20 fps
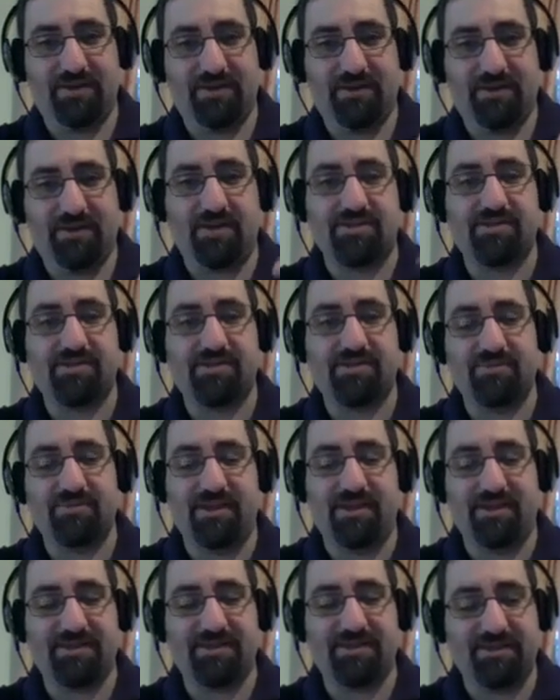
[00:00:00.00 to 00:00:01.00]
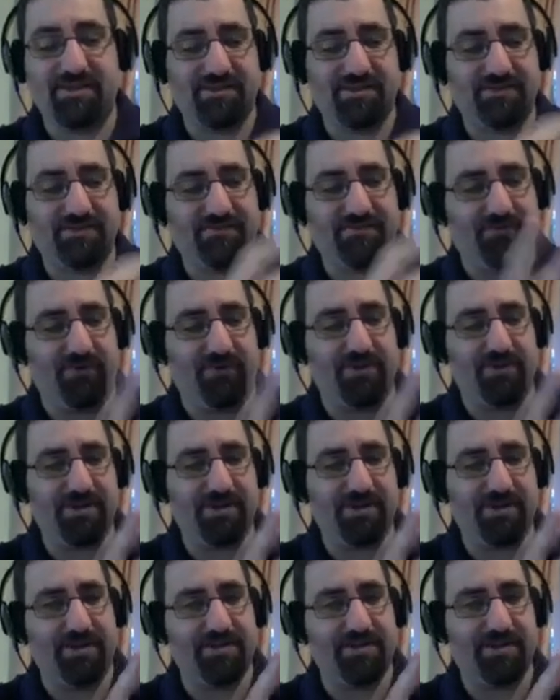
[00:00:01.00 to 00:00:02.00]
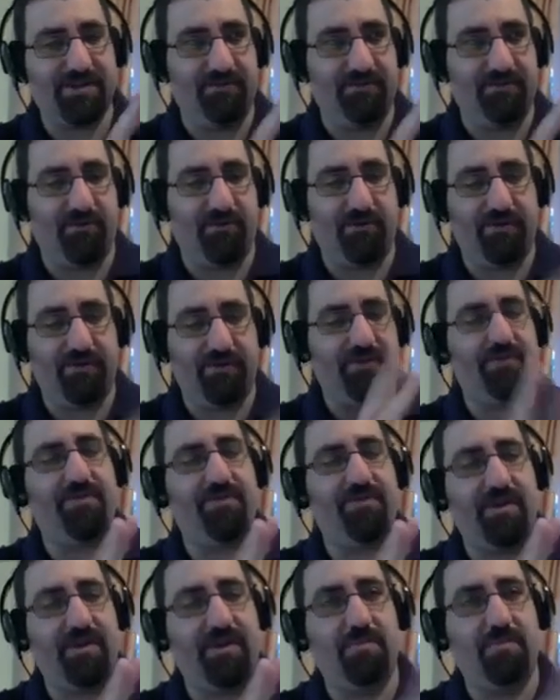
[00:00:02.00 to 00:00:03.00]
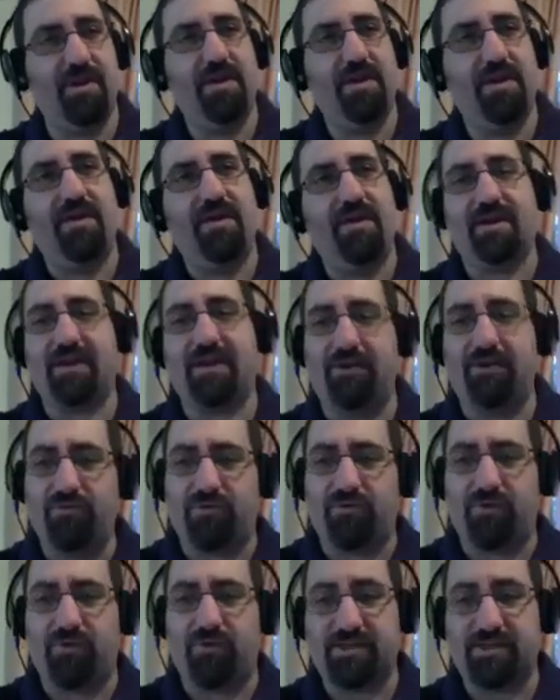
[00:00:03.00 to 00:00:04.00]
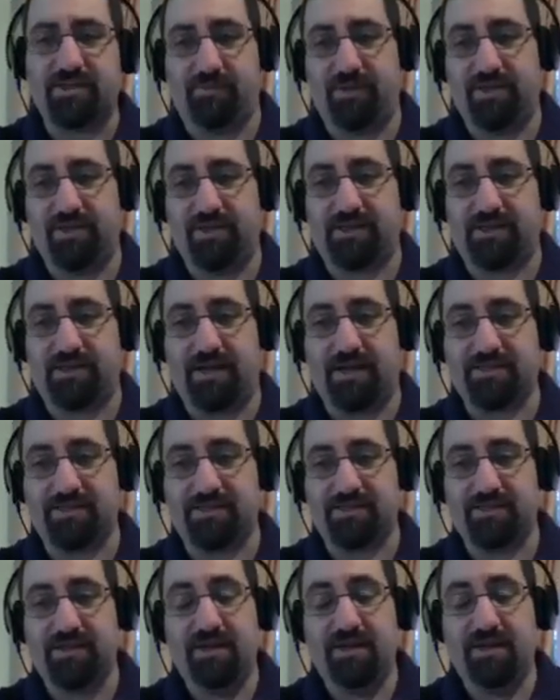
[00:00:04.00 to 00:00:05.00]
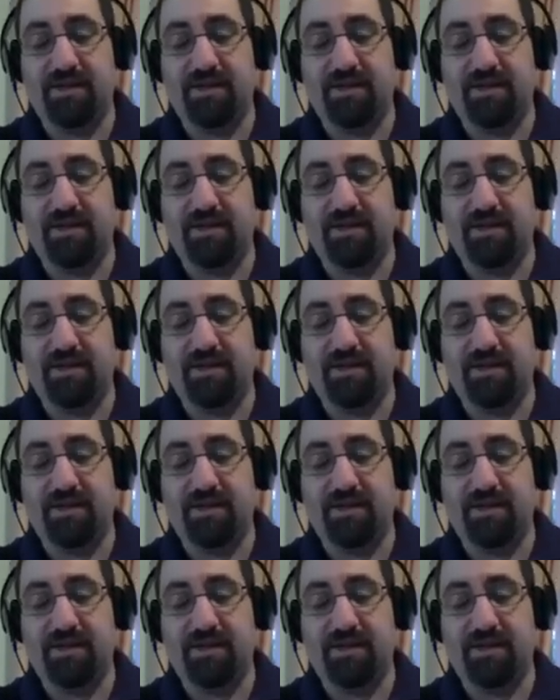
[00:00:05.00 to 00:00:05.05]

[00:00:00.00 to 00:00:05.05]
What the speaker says: custom CSS for the site itself, or even the theme, it can overwrite some of these classes.